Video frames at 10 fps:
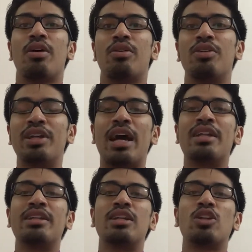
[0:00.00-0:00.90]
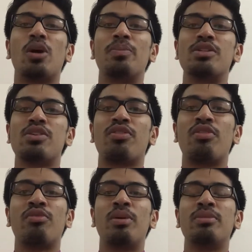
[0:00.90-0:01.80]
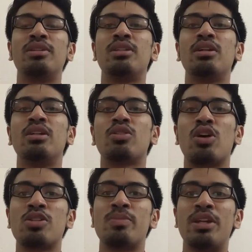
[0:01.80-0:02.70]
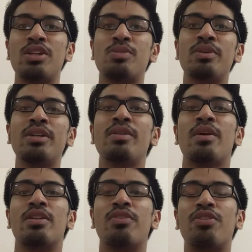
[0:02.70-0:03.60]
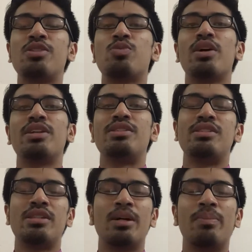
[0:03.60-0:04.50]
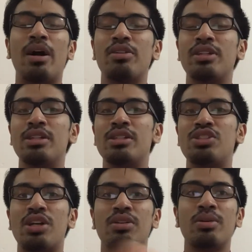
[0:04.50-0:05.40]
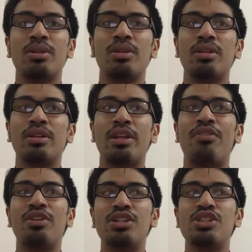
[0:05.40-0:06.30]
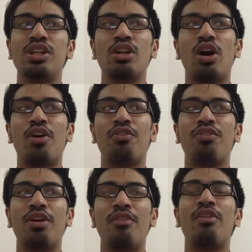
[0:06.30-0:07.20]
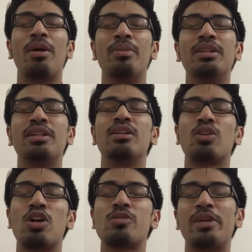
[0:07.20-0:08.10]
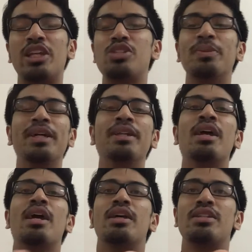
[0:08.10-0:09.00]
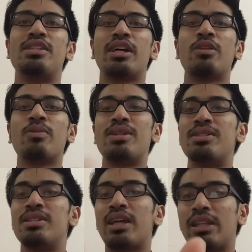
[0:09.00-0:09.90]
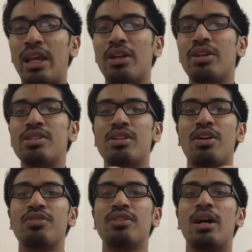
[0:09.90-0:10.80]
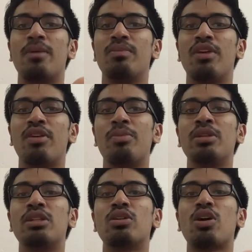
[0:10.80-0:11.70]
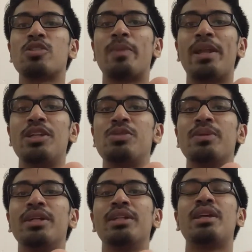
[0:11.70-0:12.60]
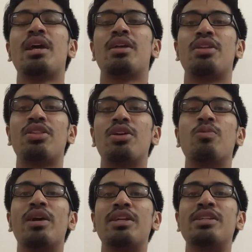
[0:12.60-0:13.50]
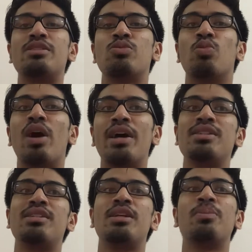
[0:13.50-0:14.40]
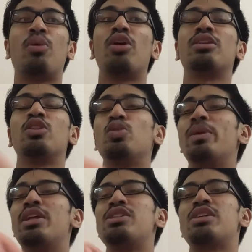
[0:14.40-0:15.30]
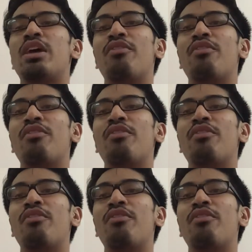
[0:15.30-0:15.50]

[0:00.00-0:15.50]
regarding the topics of environmental cost management. The first one is about the general definition of environmental cost management. The second one is the categories of environmental cost management. The third one is why is it important to manage